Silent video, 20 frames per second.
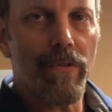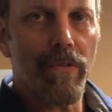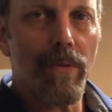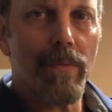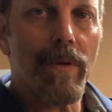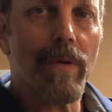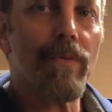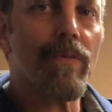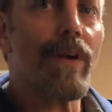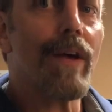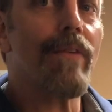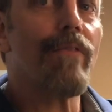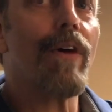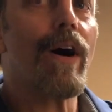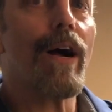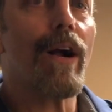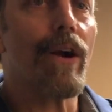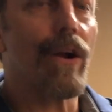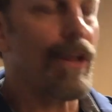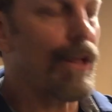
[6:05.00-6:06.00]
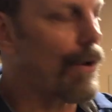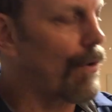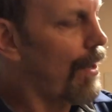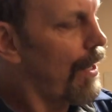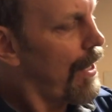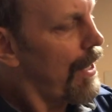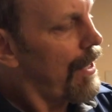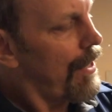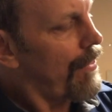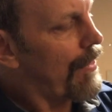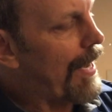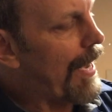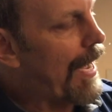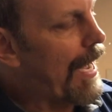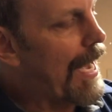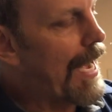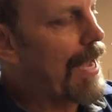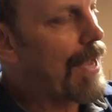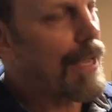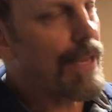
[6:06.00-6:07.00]
but sometimes I have high or low the
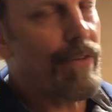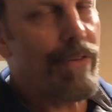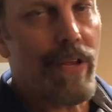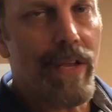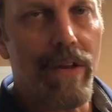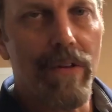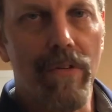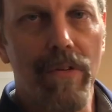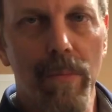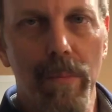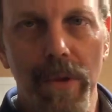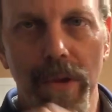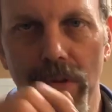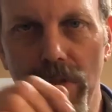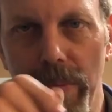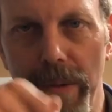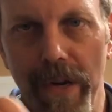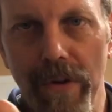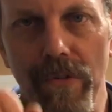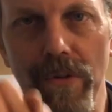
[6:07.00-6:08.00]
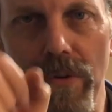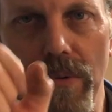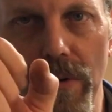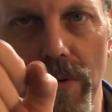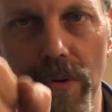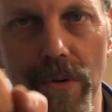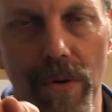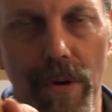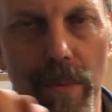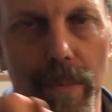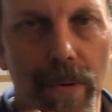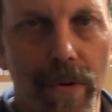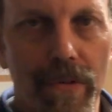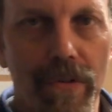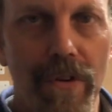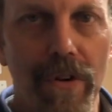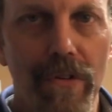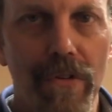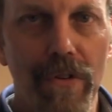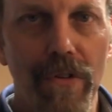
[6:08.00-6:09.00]
high tends to be especially when you're doing a
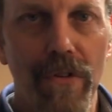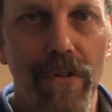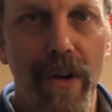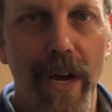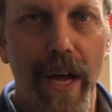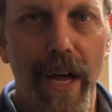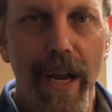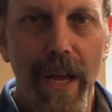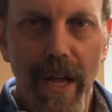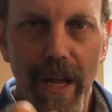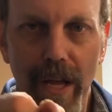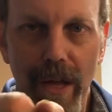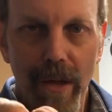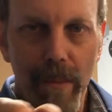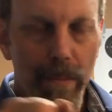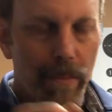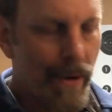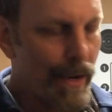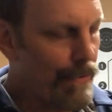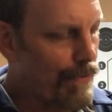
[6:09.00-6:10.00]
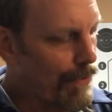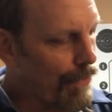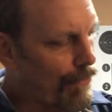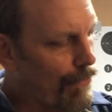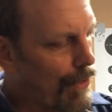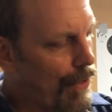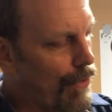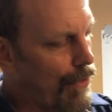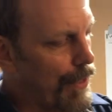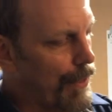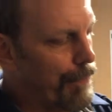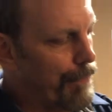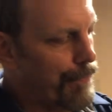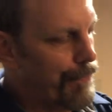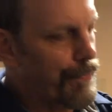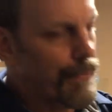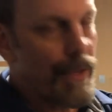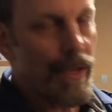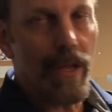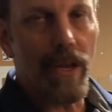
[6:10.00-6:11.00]
precision shot pressing slowly
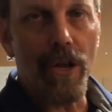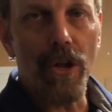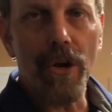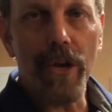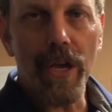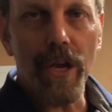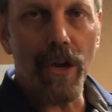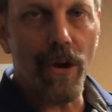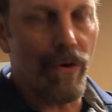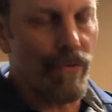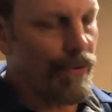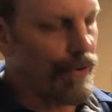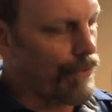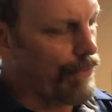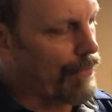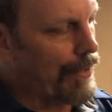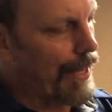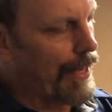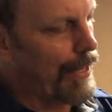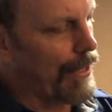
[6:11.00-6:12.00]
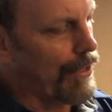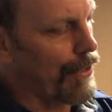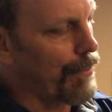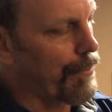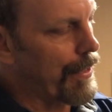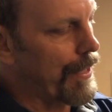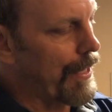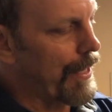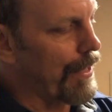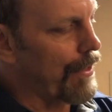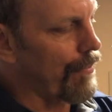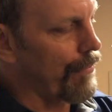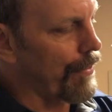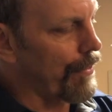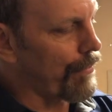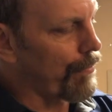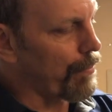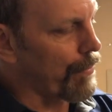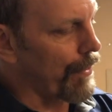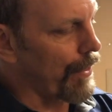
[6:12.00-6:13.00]
and looking over the sight a little bit letting the
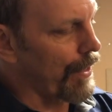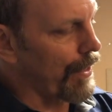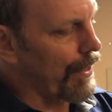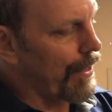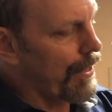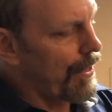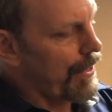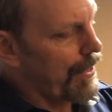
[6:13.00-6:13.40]
wrist break